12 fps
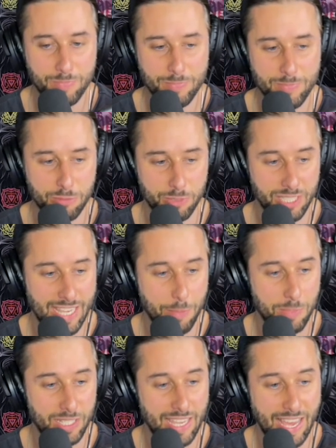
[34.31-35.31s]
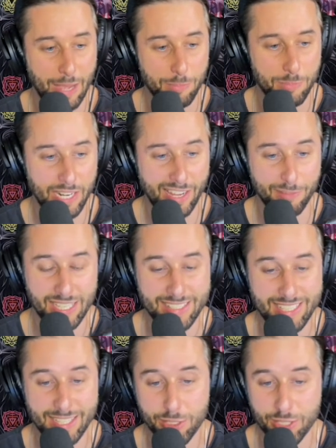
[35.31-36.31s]
It's a really epic app that I have
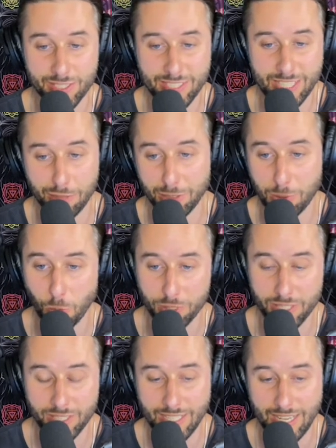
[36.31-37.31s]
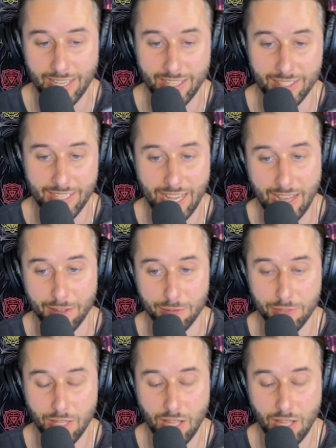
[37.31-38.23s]
meditations that I recorded and have